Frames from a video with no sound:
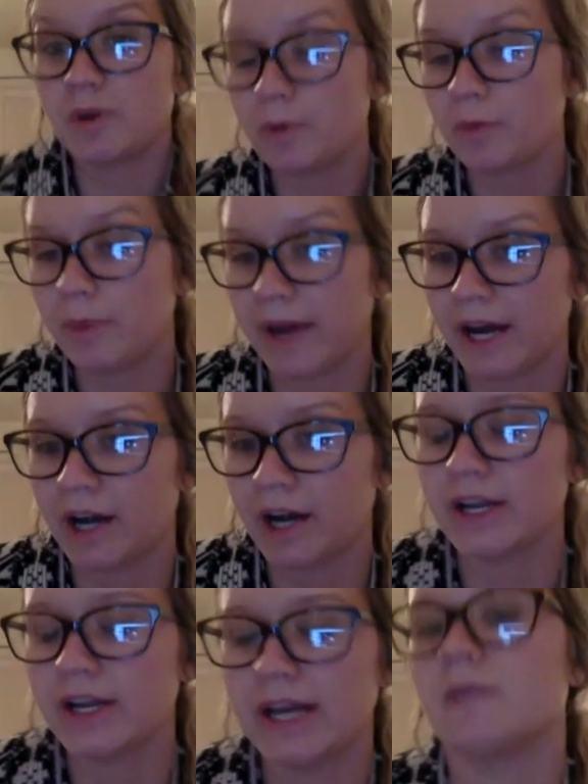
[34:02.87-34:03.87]
be
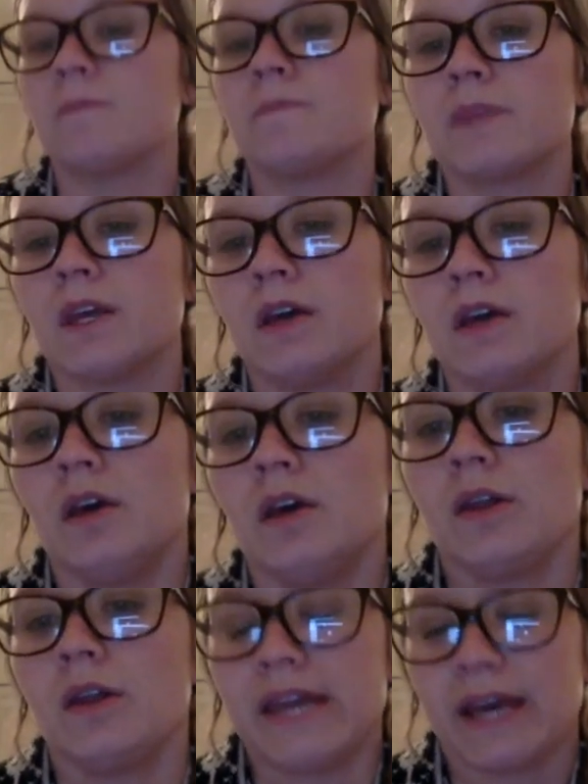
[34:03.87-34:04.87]
prepared and
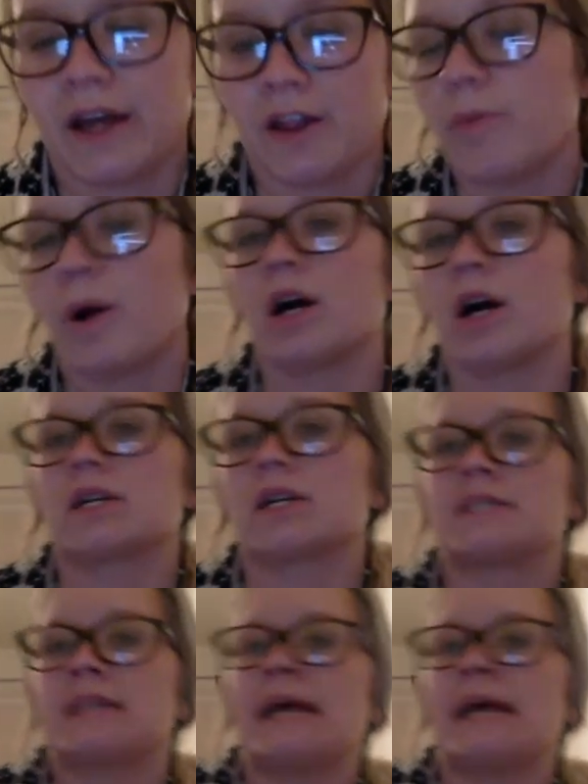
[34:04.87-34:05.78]
think out of the box